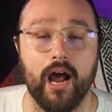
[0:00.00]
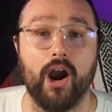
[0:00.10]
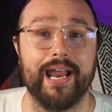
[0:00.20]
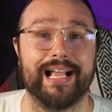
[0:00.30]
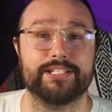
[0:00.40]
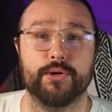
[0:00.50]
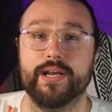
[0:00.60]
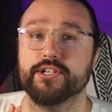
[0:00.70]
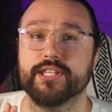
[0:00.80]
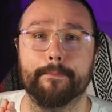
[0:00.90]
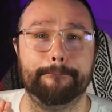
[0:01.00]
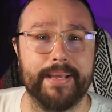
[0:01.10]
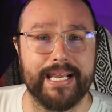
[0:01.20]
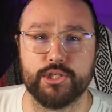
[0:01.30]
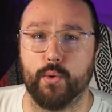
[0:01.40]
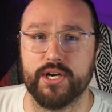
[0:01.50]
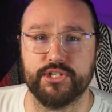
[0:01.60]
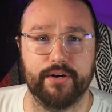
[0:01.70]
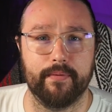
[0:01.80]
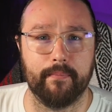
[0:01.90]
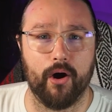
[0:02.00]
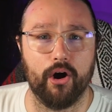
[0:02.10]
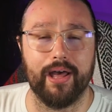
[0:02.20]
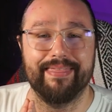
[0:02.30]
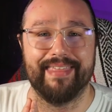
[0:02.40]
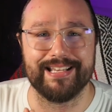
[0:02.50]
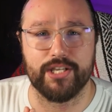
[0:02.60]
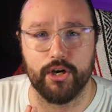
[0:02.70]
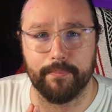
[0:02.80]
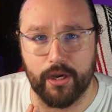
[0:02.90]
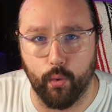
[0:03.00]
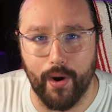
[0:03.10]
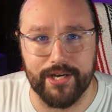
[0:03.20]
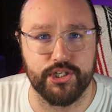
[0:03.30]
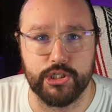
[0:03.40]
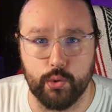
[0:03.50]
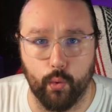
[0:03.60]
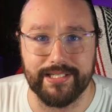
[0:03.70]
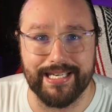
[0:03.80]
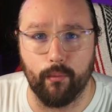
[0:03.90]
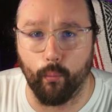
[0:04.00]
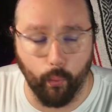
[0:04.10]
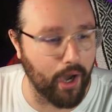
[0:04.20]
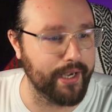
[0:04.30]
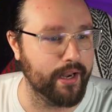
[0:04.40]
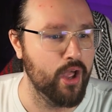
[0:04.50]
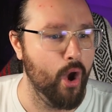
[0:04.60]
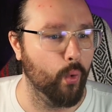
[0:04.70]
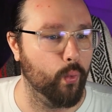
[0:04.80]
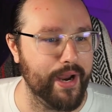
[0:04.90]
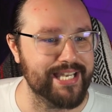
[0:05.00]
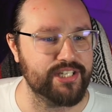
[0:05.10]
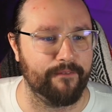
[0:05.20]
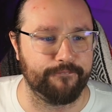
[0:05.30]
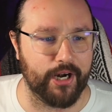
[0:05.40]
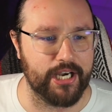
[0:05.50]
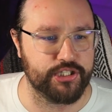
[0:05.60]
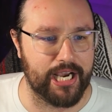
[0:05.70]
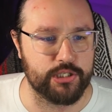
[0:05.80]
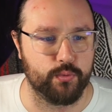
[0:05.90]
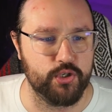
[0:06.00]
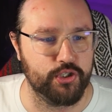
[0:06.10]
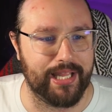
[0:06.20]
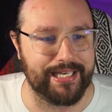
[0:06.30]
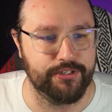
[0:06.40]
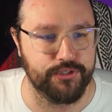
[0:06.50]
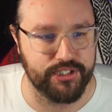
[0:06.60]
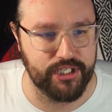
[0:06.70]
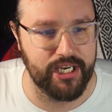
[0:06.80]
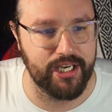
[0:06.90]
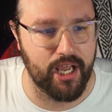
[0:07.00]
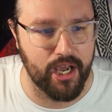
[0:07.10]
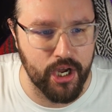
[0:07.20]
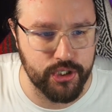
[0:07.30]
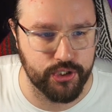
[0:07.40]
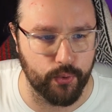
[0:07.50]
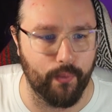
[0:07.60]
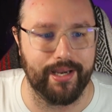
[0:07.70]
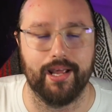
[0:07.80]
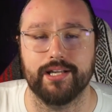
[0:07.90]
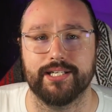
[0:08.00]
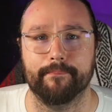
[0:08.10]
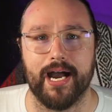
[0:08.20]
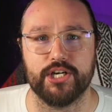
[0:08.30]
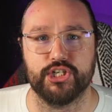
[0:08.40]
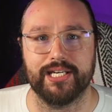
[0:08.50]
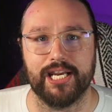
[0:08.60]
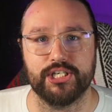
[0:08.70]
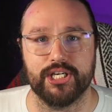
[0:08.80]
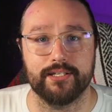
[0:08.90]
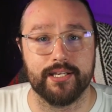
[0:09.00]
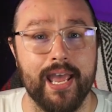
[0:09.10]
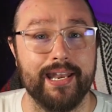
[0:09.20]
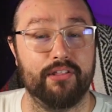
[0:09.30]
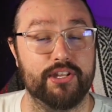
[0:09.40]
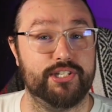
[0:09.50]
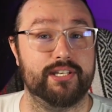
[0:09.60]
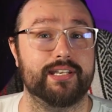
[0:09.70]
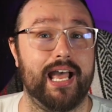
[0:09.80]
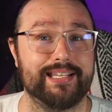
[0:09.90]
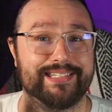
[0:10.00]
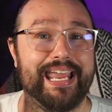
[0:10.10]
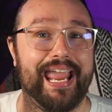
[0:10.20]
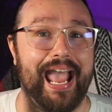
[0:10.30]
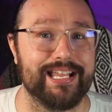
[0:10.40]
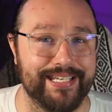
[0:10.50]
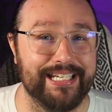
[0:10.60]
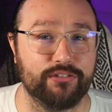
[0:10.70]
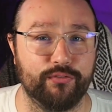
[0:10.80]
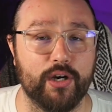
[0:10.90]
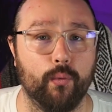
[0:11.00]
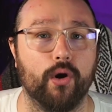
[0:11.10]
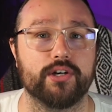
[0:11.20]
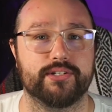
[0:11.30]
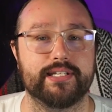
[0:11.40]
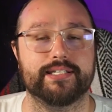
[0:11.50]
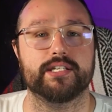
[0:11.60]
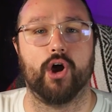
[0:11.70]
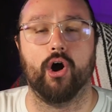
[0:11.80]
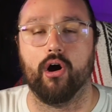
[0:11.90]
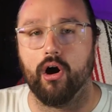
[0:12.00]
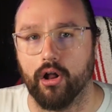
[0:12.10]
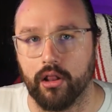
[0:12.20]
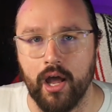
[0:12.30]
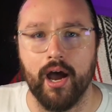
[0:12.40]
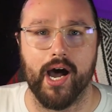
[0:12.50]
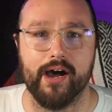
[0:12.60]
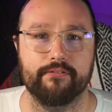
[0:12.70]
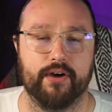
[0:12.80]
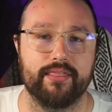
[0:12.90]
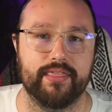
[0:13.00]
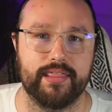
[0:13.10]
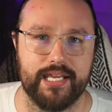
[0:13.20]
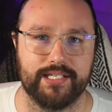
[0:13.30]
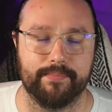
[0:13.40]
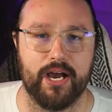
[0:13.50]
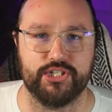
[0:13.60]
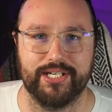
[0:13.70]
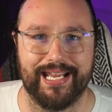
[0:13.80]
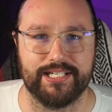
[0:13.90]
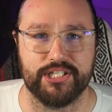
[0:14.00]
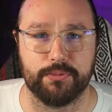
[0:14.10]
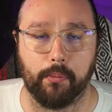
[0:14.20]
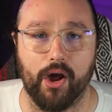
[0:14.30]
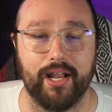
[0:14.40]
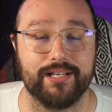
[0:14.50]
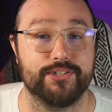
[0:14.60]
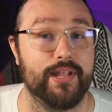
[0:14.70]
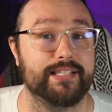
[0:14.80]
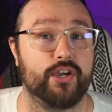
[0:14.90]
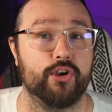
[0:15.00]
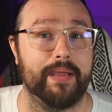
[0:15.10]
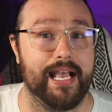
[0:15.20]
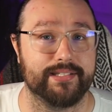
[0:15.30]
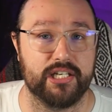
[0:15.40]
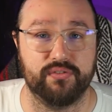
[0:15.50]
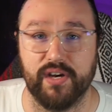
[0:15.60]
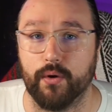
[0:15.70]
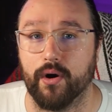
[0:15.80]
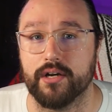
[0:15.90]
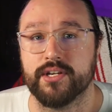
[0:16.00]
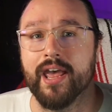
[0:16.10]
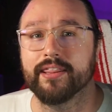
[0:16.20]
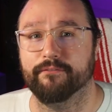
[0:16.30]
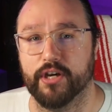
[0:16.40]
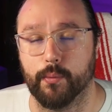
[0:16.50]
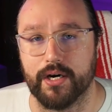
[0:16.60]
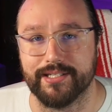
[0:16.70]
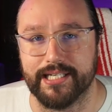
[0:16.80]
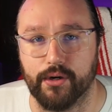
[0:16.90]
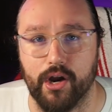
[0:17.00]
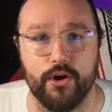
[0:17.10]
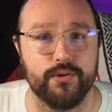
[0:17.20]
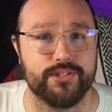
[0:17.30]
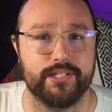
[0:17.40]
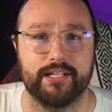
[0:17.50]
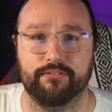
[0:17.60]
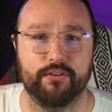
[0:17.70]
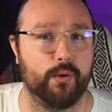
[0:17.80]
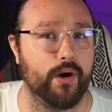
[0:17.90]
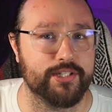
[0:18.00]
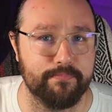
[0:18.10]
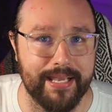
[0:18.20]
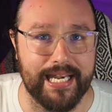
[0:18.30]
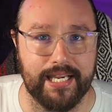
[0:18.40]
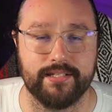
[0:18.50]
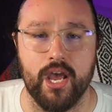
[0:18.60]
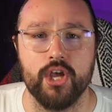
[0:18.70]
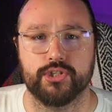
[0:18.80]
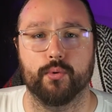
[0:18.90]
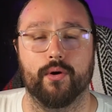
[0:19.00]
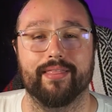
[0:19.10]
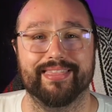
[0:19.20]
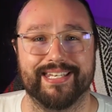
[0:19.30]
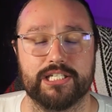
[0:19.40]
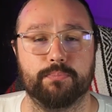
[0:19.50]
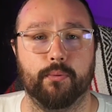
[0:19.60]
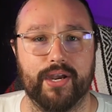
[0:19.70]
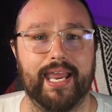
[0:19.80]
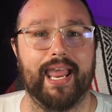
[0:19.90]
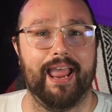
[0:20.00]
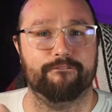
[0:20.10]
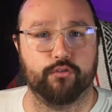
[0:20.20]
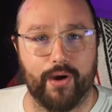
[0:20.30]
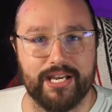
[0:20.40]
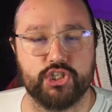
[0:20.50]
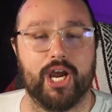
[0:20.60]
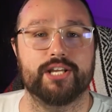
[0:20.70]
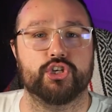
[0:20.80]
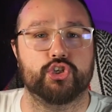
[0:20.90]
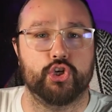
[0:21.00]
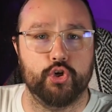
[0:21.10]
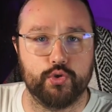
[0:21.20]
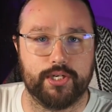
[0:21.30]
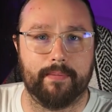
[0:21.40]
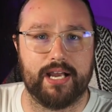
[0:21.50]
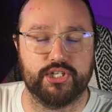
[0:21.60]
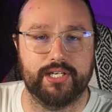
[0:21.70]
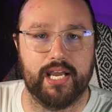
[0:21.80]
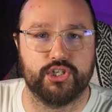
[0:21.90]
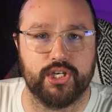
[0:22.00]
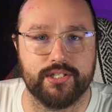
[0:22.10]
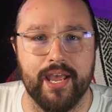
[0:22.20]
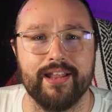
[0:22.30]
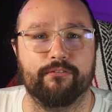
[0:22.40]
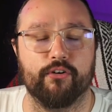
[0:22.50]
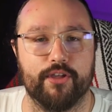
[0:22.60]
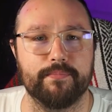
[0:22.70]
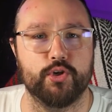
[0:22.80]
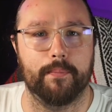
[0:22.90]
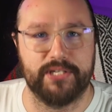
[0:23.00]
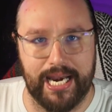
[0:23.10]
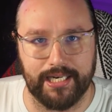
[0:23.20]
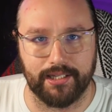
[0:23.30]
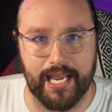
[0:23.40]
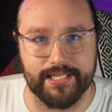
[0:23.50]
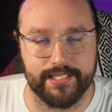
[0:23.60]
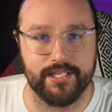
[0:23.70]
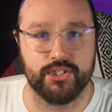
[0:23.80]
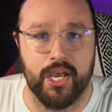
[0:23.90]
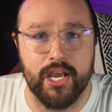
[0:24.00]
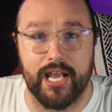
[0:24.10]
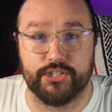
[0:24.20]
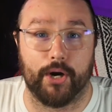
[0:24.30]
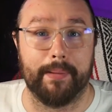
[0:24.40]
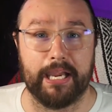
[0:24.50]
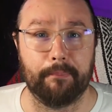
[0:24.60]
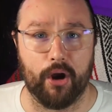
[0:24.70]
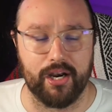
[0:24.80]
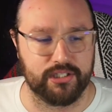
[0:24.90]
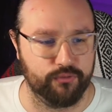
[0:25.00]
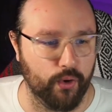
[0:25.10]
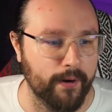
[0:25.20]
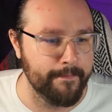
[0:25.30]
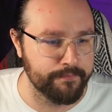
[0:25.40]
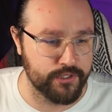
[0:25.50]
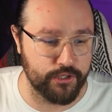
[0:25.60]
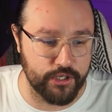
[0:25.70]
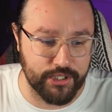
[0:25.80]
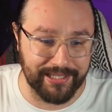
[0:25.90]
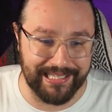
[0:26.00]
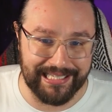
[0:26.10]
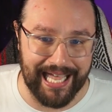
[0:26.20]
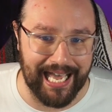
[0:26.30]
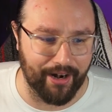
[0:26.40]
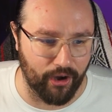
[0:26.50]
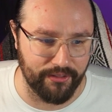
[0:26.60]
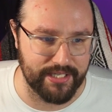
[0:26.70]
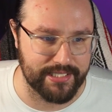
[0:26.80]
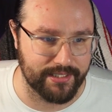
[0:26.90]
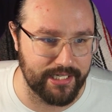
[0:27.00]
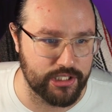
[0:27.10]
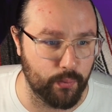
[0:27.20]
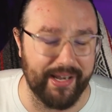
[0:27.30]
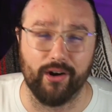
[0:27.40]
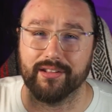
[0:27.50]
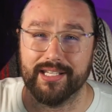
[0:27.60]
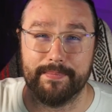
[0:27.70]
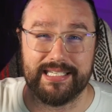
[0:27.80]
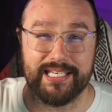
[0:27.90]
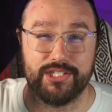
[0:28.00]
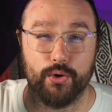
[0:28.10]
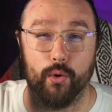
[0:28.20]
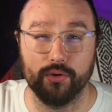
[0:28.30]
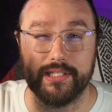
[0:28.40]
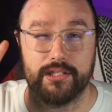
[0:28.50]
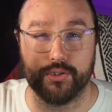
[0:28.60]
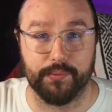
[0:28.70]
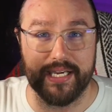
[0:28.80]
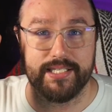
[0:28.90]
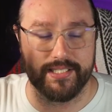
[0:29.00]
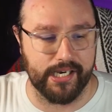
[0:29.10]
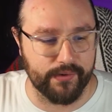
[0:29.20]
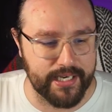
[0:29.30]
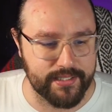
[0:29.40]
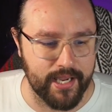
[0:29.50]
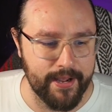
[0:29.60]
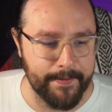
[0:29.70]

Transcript: All right, guys, so here's the biggest question of them all, and that is going to be question 21. Which franchise would you like to see join Tamashii Nations? Now, this does not say SH Figuarts. This is all of the Tamashii Nations products. So that's going to be SH Figuarts, the Figuarts Zeros, the Figuarts Minis. So just bringing a franchise to Tamashii Nations for them to obtain a license and start making products for it. So there's a lot on this list. We are limited to only 3 series.